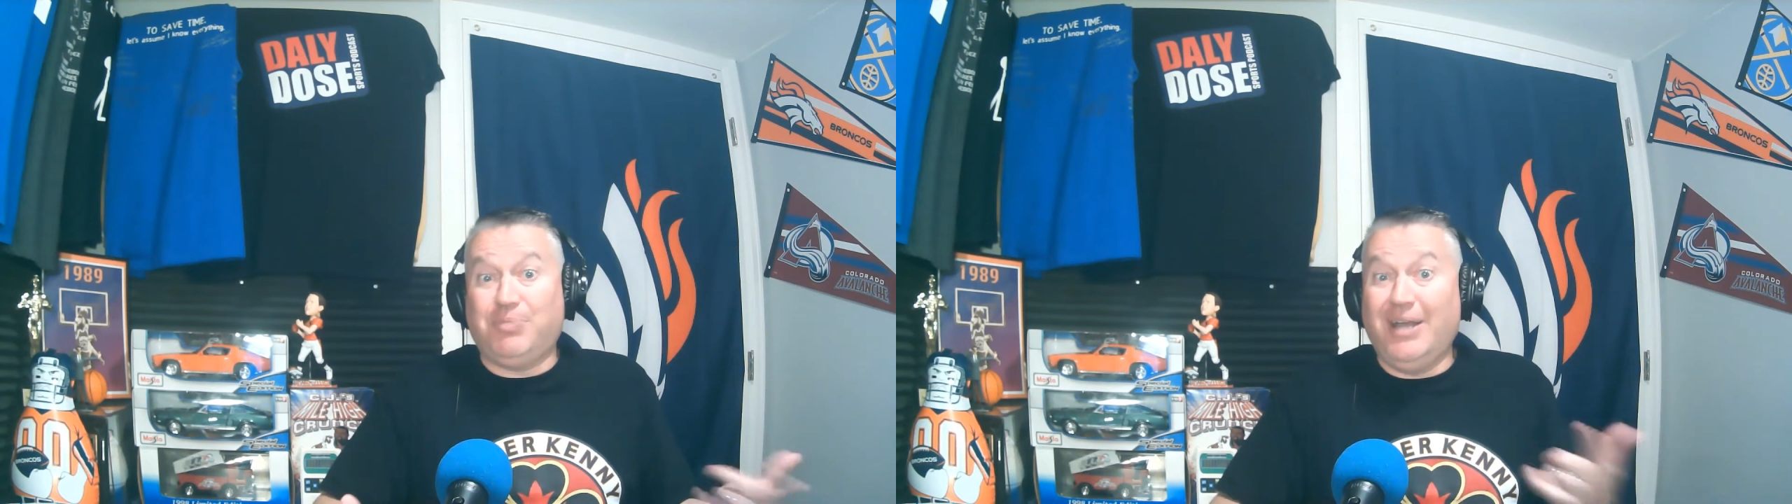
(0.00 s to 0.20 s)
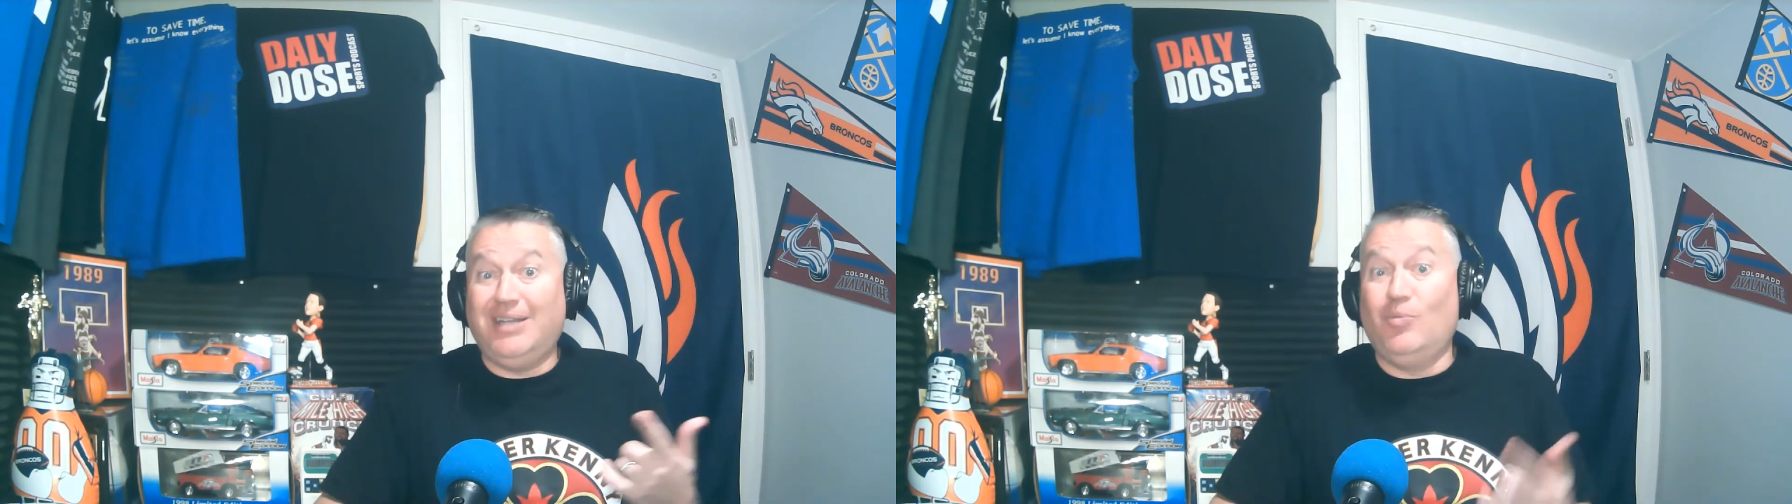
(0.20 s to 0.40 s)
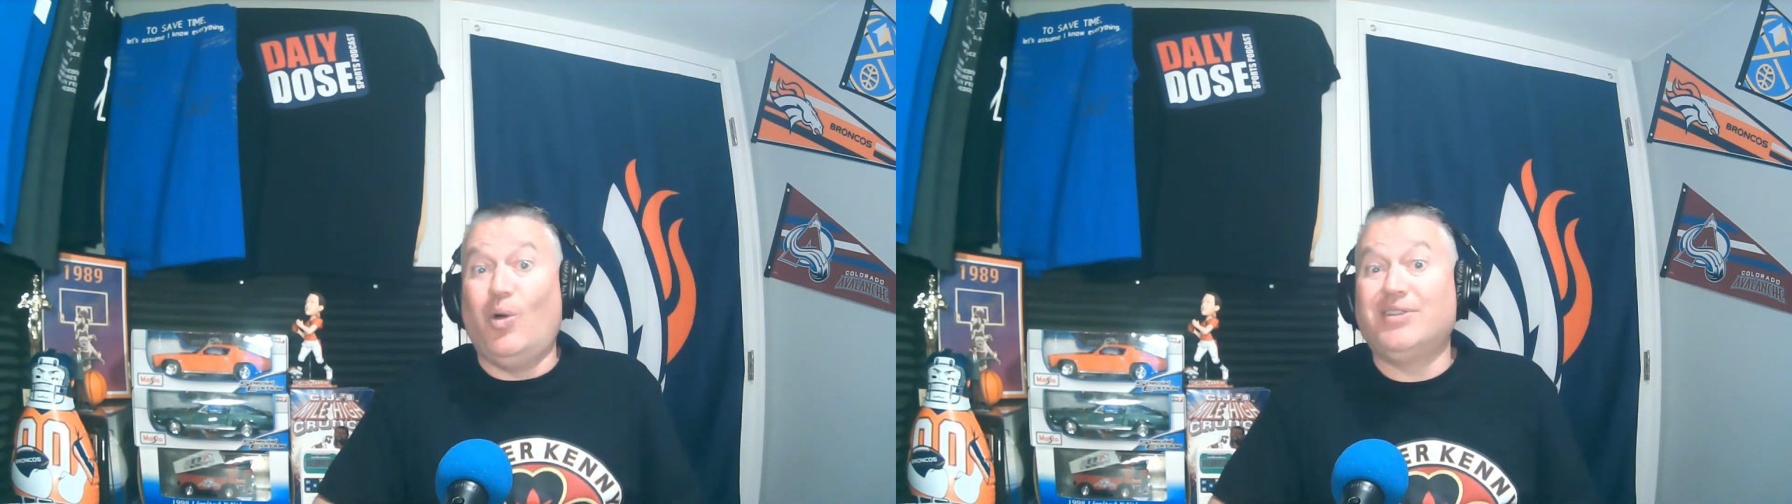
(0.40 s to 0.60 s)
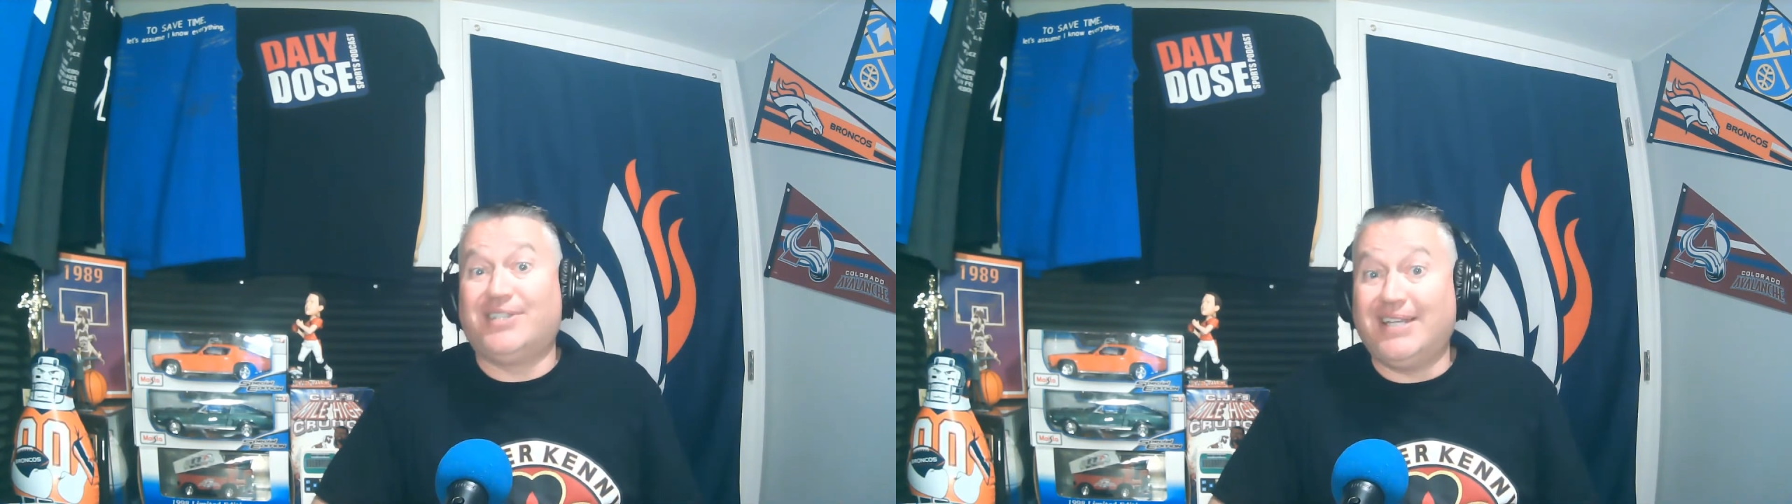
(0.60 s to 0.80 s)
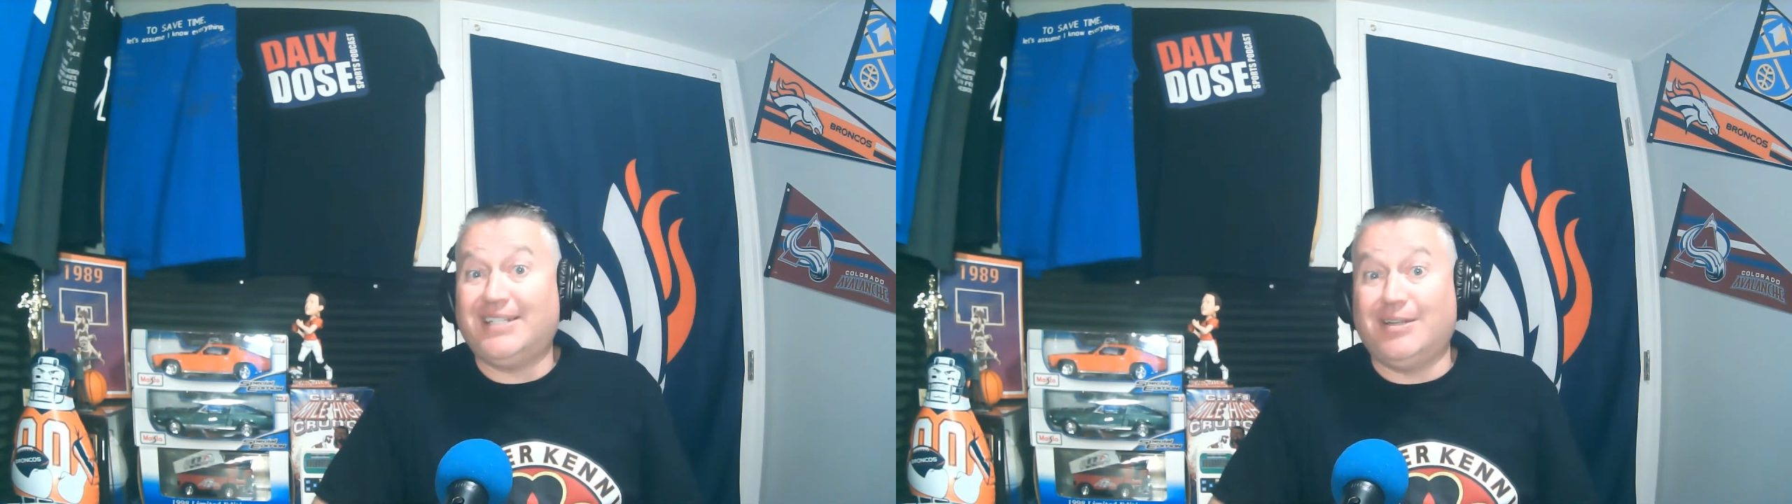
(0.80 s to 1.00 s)
played in one
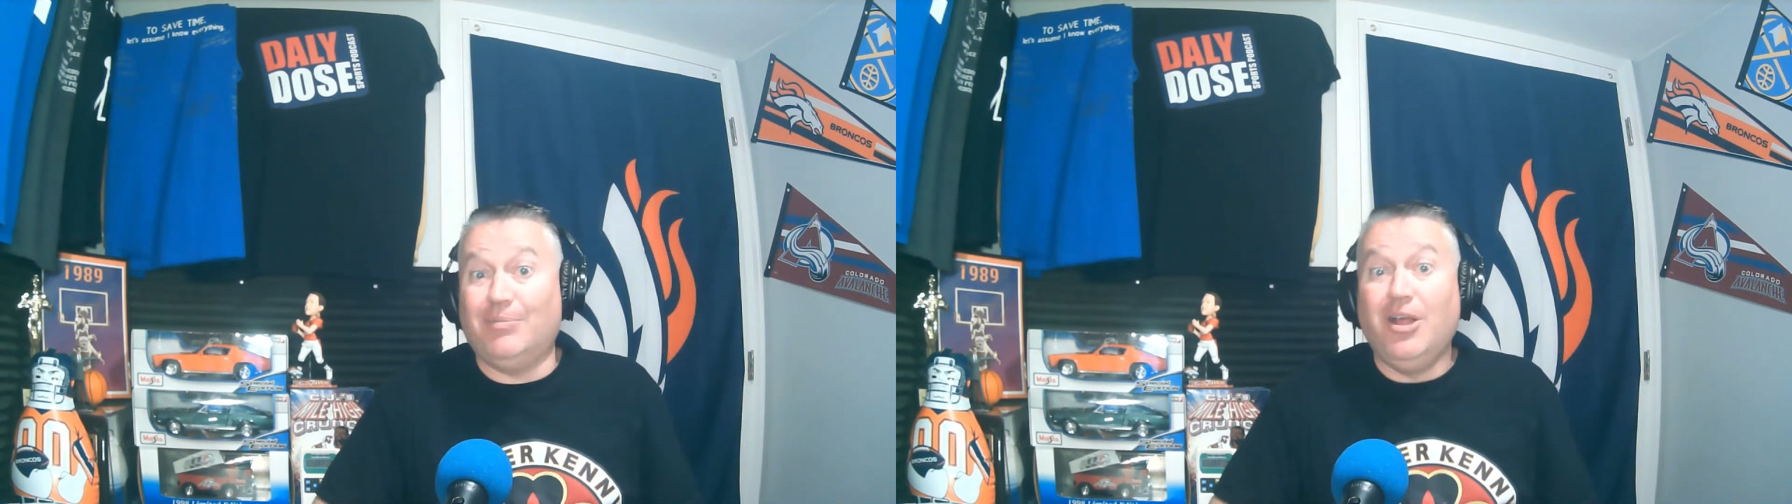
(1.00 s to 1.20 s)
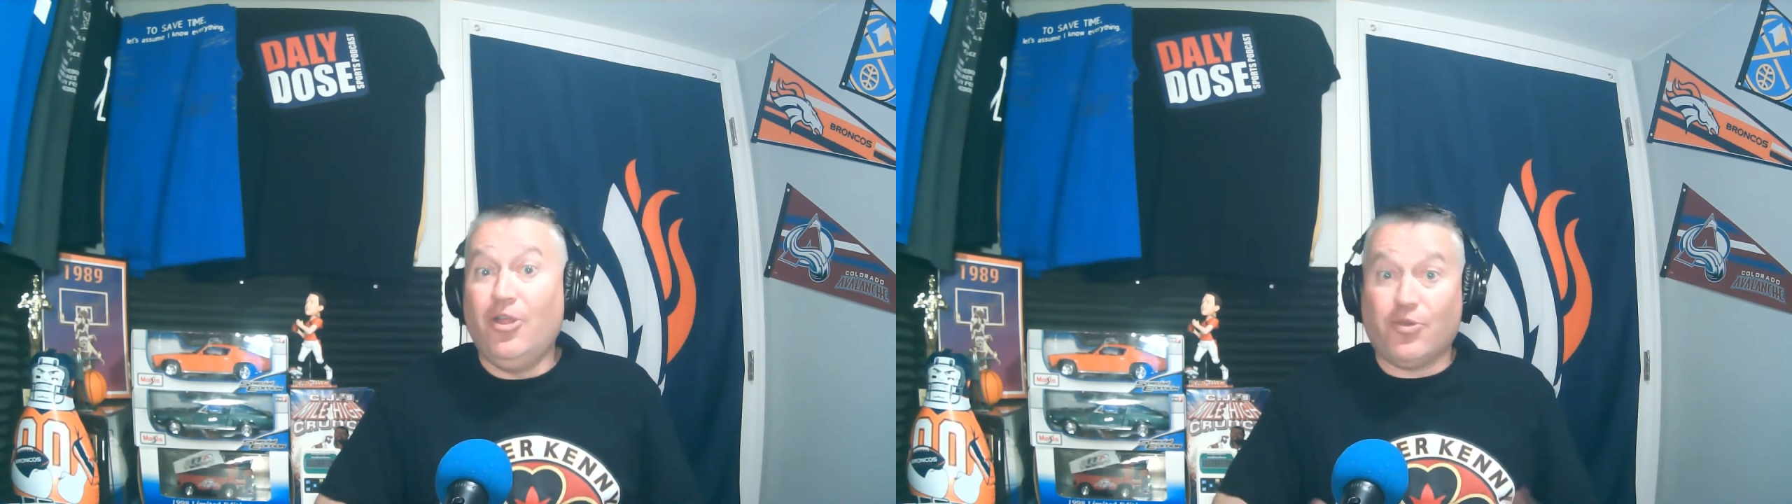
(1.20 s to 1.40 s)
system